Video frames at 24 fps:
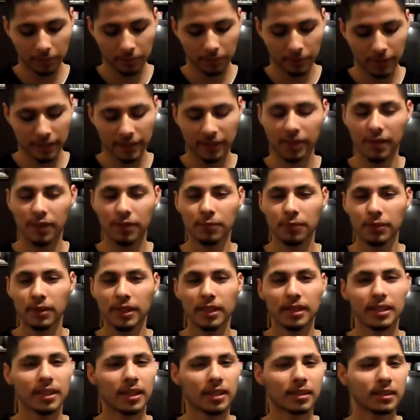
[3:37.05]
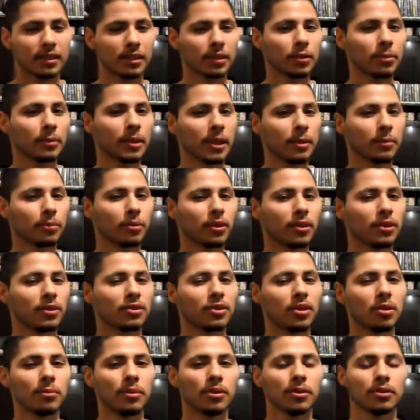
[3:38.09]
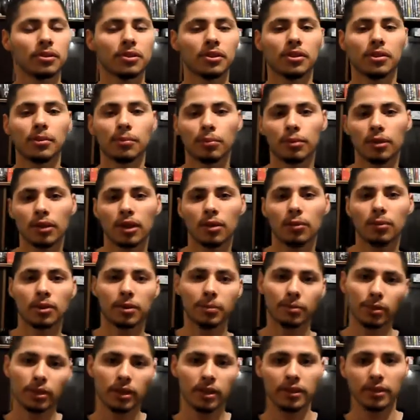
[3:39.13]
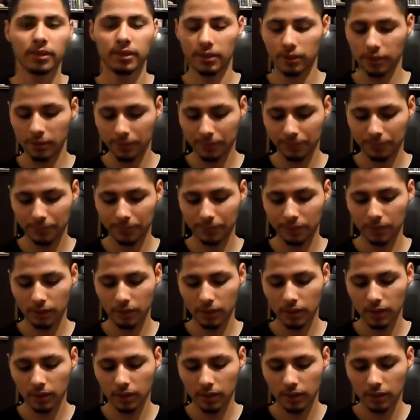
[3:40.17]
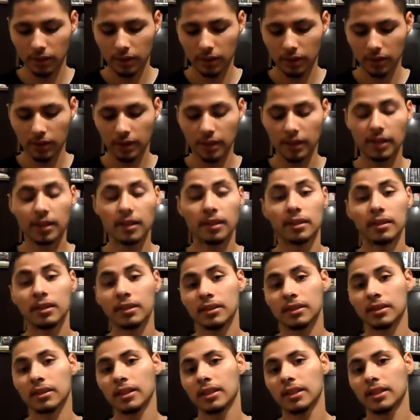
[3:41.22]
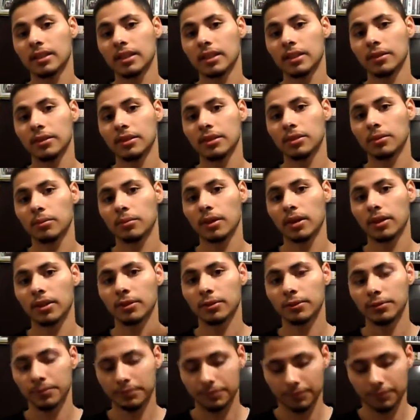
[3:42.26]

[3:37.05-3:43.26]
It's kind of funny because I consider them like brothers almost. You know, pull out one, pull out the other. A secondary Zerato.